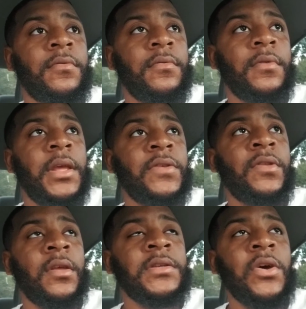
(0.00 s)

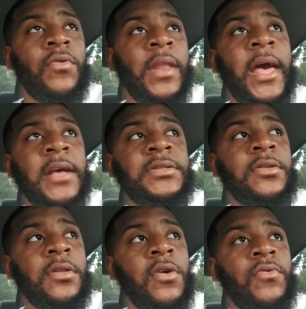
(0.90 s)
is going to last the
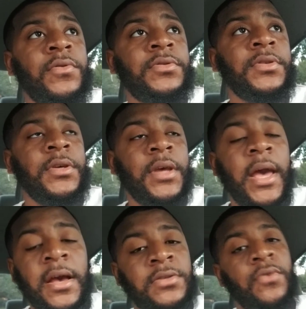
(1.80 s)
longest,
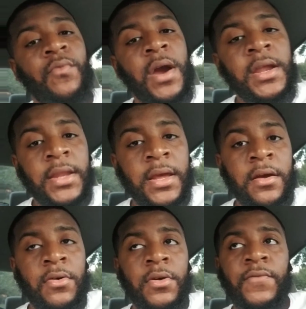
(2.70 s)
as of right
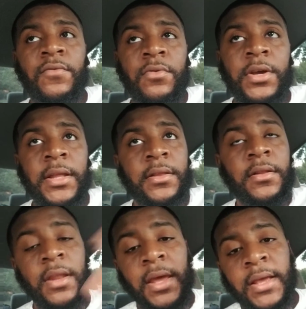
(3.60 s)
now, if you look at the
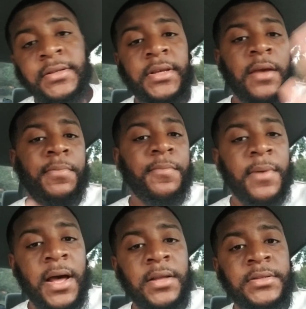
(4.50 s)
landscape of
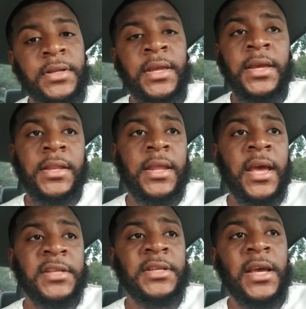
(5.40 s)
boxing, yeah,
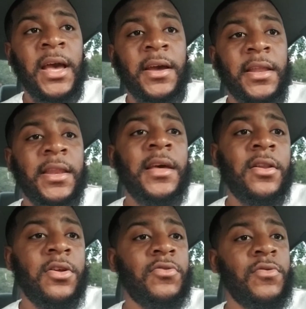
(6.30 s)
Dazn got
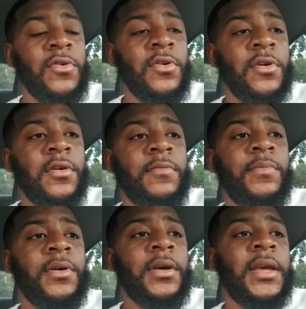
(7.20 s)
Canelo, but